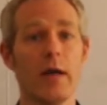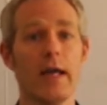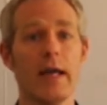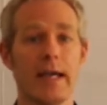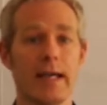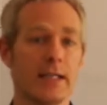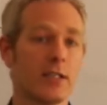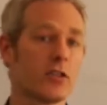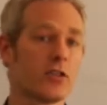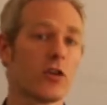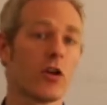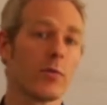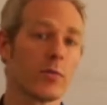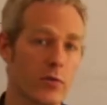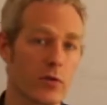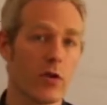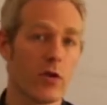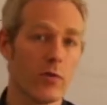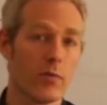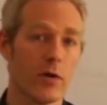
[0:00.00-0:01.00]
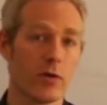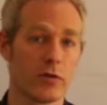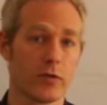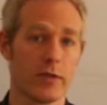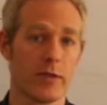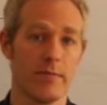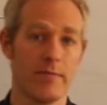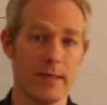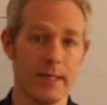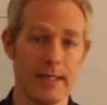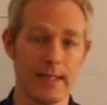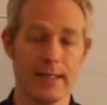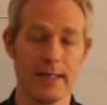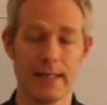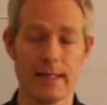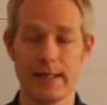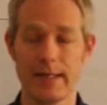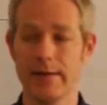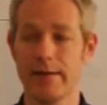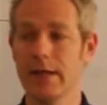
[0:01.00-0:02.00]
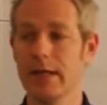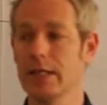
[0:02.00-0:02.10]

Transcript: it stops almost immediately.